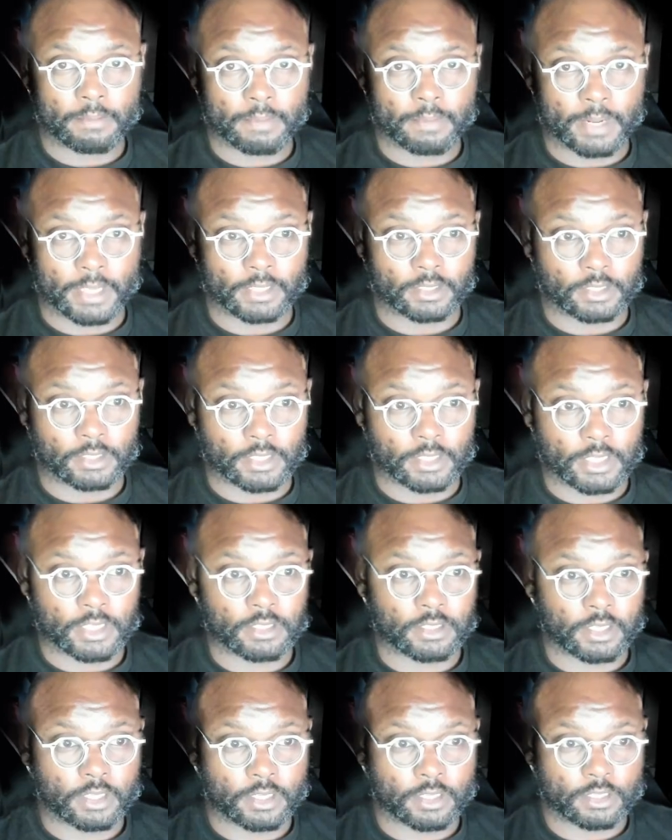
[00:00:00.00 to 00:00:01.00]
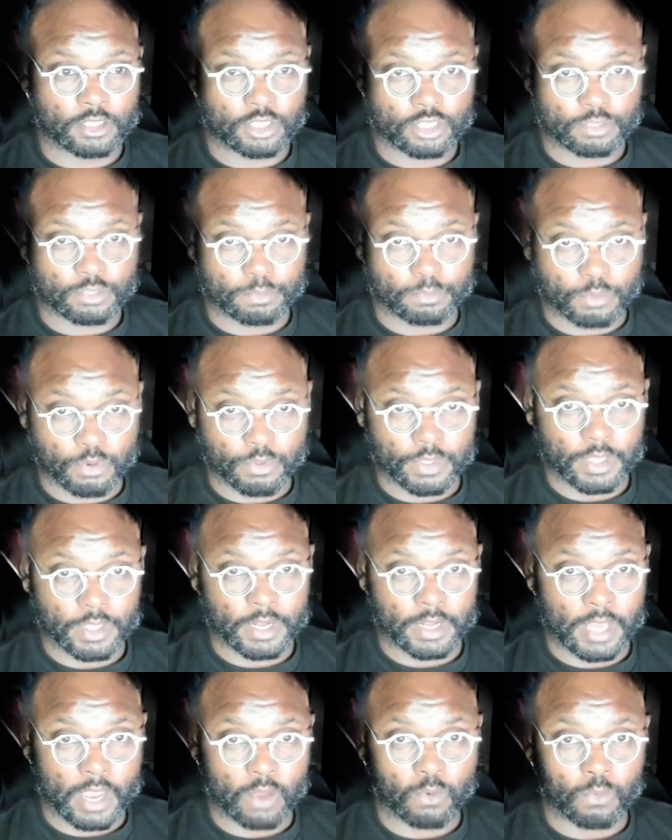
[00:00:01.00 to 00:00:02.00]
but at least it's
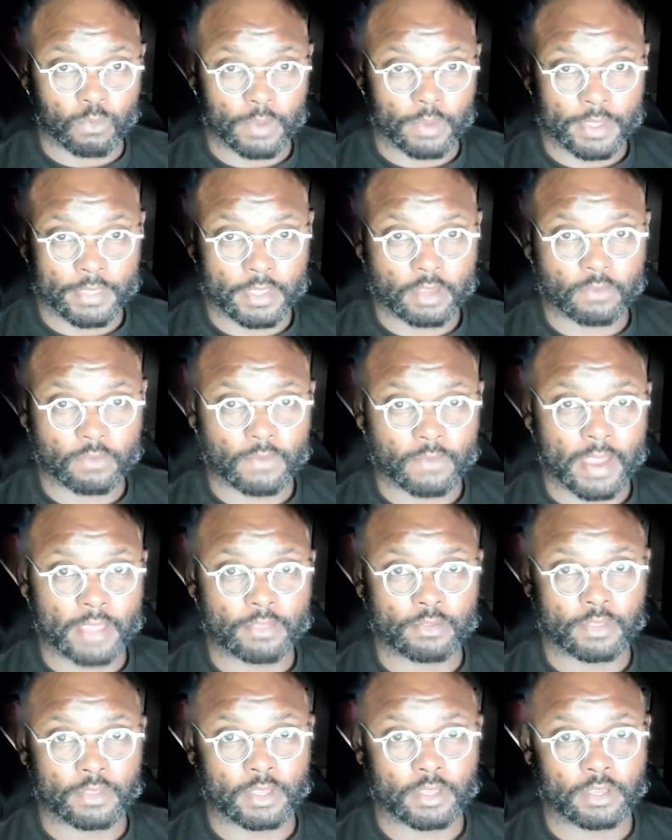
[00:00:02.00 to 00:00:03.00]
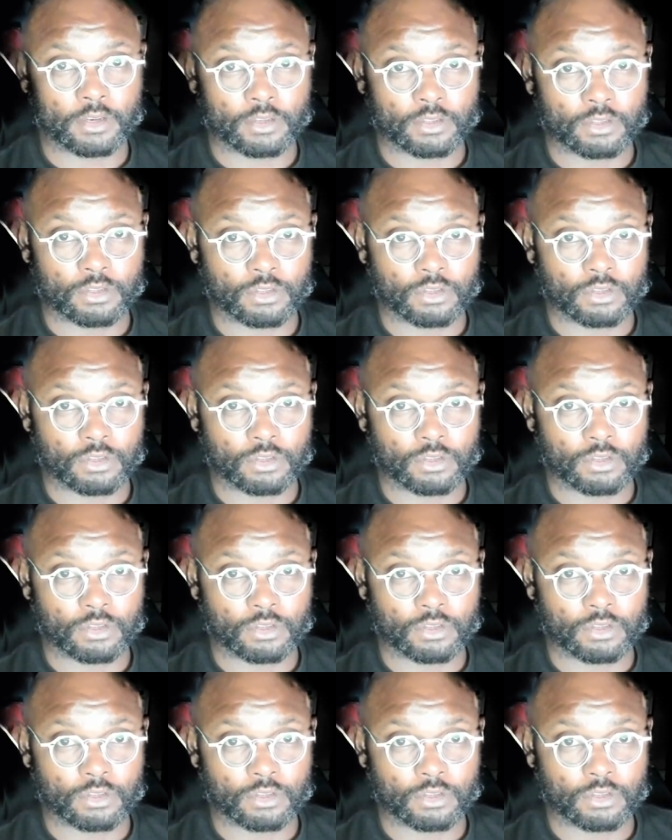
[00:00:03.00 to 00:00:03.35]
smoothing out with it rather than